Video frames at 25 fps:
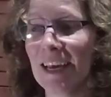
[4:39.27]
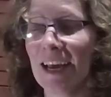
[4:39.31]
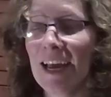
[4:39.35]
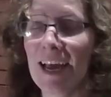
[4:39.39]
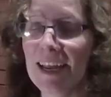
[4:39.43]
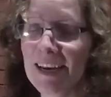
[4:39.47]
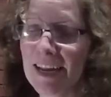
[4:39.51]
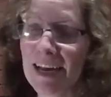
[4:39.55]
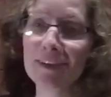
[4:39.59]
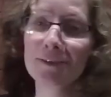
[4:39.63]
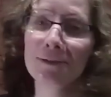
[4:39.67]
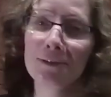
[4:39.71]

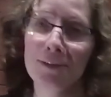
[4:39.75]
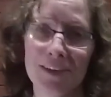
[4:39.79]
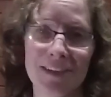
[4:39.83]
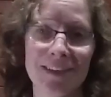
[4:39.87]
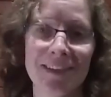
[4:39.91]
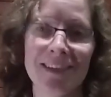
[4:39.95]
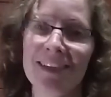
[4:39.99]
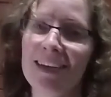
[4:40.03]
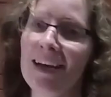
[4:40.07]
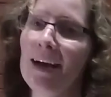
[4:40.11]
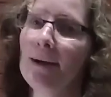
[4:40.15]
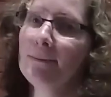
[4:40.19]
And as you can
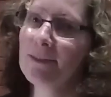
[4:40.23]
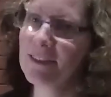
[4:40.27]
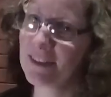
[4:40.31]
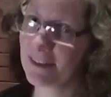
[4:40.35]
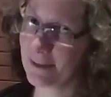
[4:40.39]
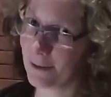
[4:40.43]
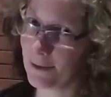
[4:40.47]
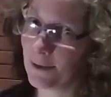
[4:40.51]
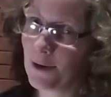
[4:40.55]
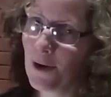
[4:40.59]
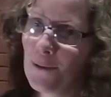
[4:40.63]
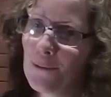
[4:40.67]
see, I'm
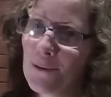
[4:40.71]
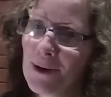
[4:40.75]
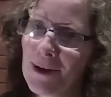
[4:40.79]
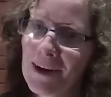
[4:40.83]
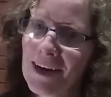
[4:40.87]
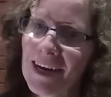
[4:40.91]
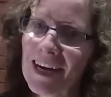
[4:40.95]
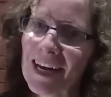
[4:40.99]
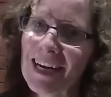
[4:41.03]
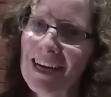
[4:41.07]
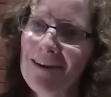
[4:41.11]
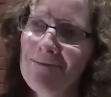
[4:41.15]
still not
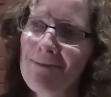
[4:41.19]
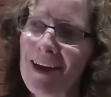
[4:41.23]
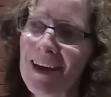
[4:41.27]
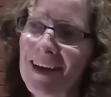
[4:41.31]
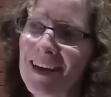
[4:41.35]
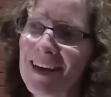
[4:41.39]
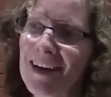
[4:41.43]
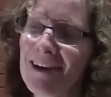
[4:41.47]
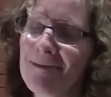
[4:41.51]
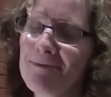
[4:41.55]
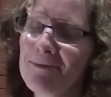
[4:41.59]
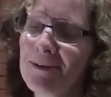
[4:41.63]
wearing any
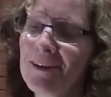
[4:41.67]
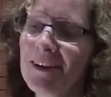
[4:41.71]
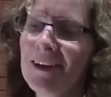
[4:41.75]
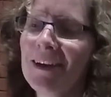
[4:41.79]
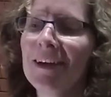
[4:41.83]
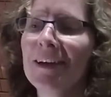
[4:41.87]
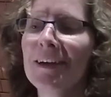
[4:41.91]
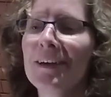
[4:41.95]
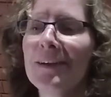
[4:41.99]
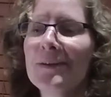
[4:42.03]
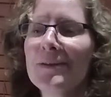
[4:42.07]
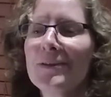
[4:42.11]
makeup.
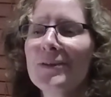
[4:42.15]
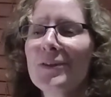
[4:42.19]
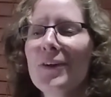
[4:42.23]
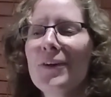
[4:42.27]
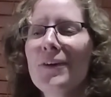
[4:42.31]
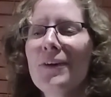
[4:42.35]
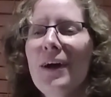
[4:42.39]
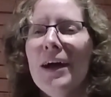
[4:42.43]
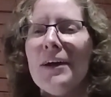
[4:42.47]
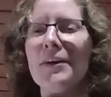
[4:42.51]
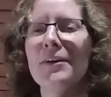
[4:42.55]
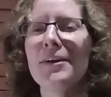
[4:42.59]
So
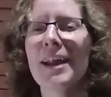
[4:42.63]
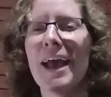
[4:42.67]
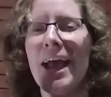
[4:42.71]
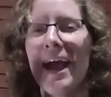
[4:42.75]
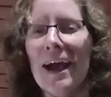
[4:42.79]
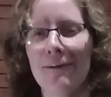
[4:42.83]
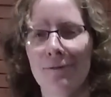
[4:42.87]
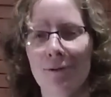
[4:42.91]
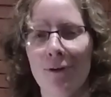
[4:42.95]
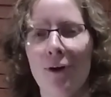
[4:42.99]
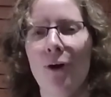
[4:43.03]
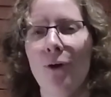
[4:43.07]
I don't
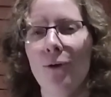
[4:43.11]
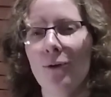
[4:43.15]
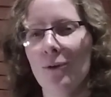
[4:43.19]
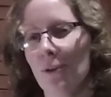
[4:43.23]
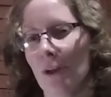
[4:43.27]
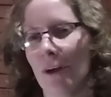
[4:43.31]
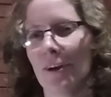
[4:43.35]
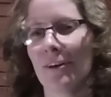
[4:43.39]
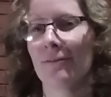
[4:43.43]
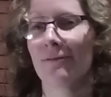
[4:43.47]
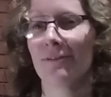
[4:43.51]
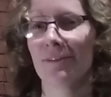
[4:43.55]
have a whole
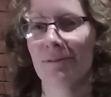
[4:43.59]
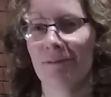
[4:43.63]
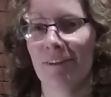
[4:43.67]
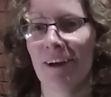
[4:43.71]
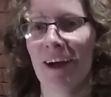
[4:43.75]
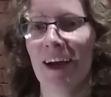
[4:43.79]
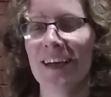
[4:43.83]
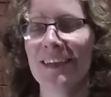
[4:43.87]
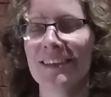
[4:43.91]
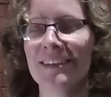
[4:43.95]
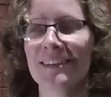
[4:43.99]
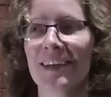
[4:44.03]
lot of
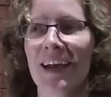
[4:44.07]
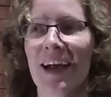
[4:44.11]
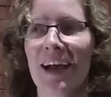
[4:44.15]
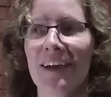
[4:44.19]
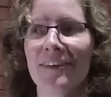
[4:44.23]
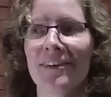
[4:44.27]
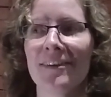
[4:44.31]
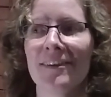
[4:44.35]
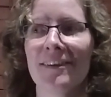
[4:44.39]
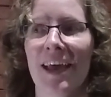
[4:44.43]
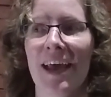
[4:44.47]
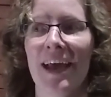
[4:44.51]
advice
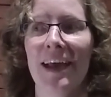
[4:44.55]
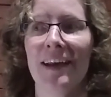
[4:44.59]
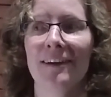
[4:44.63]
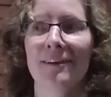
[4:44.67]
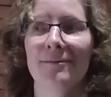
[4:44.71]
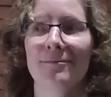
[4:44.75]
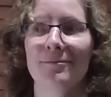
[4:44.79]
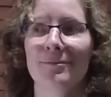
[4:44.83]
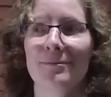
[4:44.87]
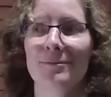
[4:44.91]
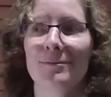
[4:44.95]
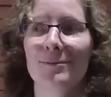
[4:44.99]
other than
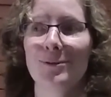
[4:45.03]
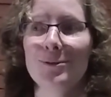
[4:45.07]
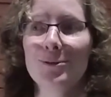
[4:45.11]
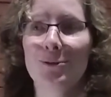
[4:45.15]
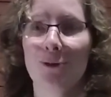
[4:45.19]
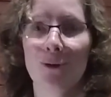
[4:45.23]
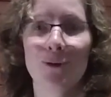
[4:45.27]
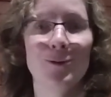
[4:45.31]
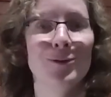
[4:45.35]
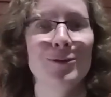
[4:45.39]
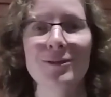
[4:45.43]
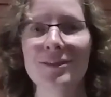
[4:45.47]

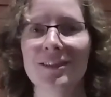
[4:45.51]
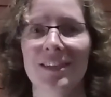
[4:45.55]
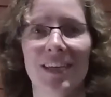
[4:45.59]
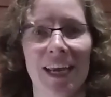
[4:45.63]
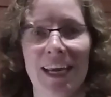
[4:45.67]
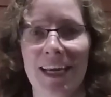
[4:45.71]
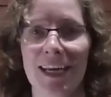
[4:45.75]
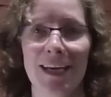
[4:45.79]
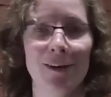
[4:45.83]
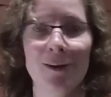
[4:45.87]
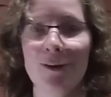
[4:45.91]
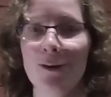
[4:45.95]
don't
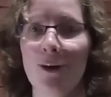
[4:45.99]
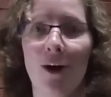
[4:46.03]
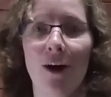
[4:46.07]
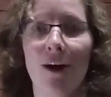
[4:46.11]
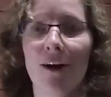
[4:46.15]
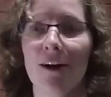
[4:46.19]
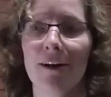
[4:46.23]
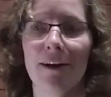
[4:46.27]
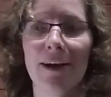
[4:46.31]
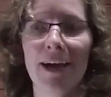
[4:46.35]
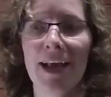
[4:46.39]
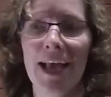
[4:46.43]
take it
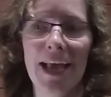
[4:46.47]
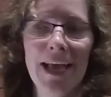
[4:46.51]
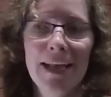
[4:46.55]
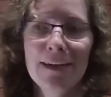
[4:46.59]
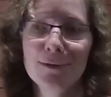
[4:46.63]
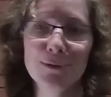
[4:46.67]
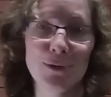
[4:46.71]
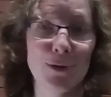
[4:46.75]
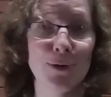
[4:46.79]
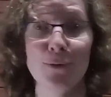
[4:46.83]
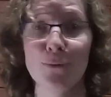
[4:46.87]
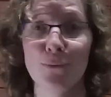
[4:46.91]
along and
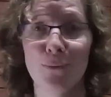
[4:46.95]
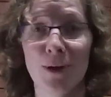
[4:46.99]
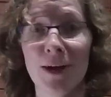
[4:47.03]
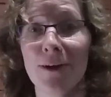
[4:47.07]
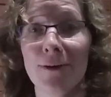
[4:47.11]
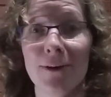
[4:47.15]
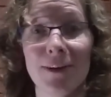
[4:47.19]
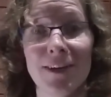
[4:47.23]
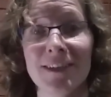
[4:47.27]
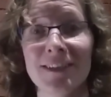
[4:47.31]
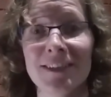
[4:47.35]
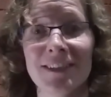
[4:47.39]
don't
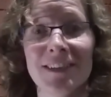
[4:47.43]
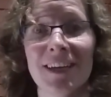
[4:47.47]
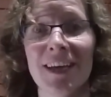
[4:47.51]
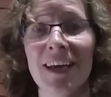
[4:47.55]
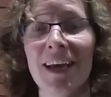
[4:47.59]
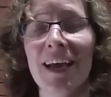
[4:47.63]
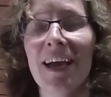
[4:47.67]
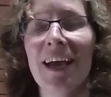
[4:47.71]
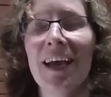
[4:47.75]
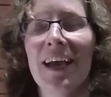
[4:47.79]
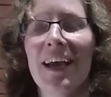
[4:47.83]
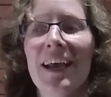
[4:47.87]
wear it.
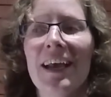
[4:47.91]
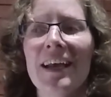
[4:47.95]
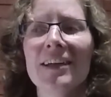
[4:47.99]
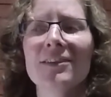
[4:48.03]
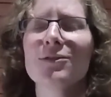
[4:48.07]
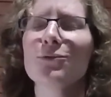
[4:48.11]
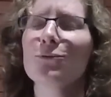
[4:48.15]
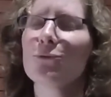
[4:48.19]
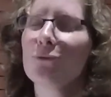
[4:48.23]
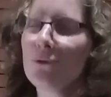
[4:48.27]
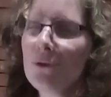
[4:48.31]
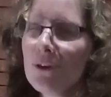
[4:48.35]

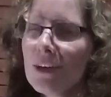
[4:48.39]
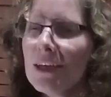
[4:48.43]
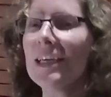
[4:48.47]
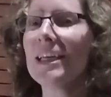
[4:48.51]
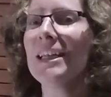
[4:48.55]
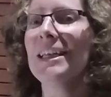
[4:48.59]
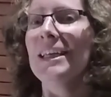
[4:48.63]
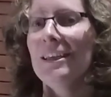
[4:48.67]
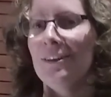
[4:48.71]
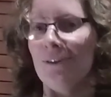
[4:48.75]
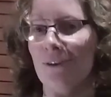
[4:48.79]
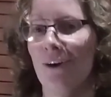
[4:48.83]
It's
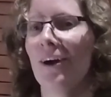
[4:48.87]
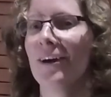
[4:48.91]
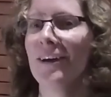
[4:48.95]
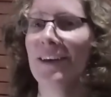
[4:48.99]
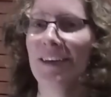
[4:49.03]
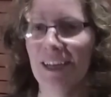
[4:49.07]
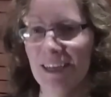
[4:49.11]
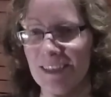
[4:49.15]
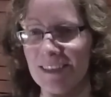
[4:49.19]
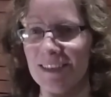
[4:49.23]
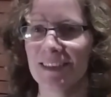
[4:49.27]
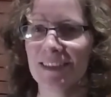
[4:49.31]
really not
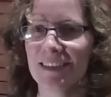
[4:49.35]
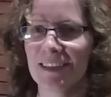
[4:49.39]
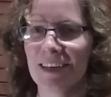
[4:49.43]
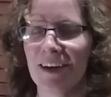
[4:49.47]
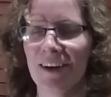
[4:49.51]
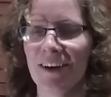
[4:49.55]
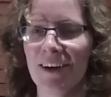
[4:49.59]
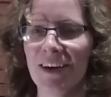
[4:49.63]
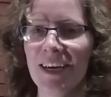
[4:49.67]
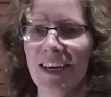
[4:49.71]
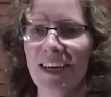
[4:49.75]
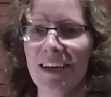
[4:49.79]

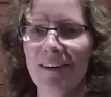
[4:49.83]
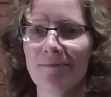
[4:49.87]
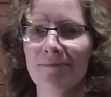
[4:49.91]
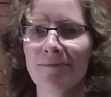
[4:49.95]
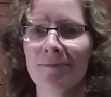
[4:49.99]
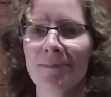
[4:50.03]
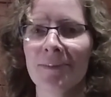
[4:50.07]
necessary.